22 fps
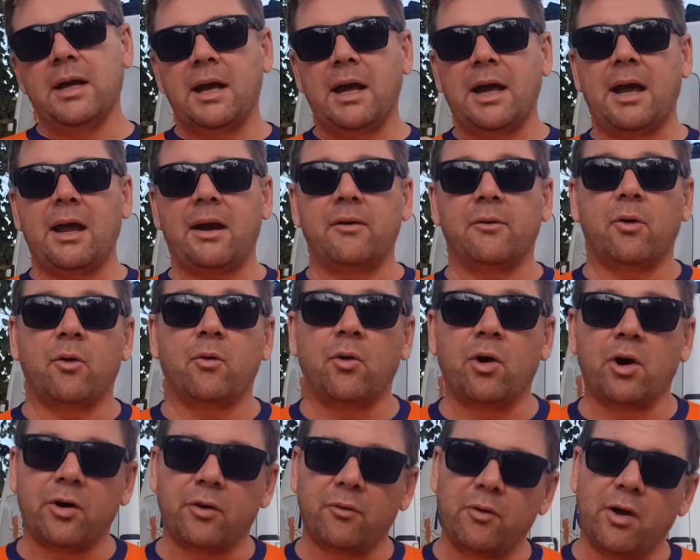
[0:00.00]
and
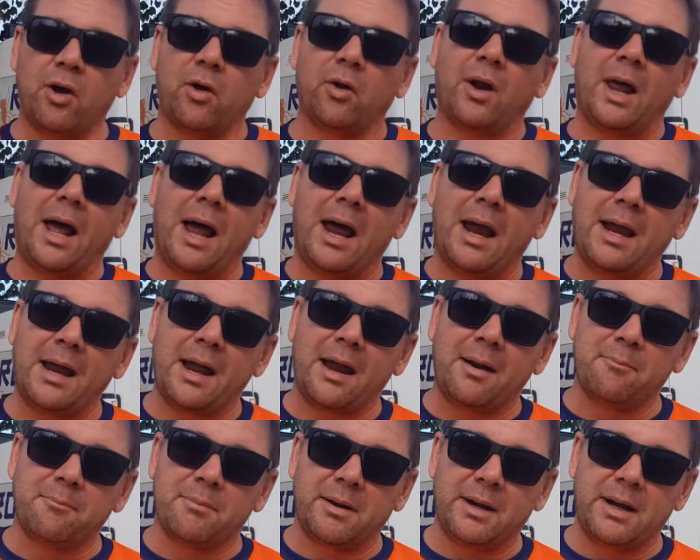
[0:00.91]
Rock and Roll A
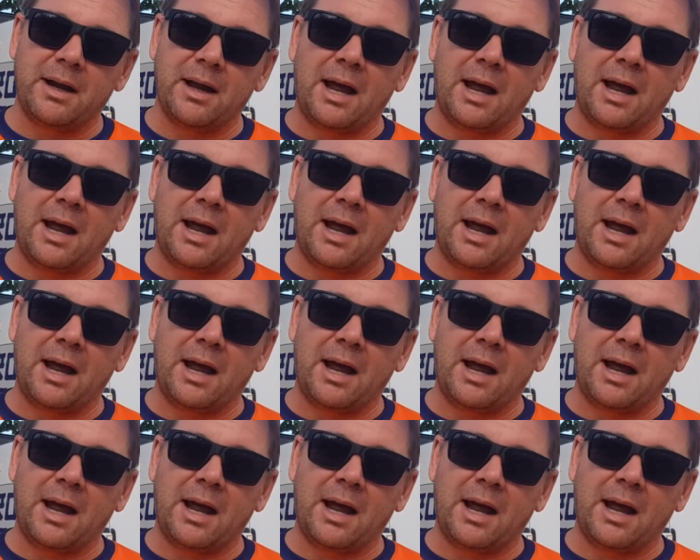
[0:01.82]
and B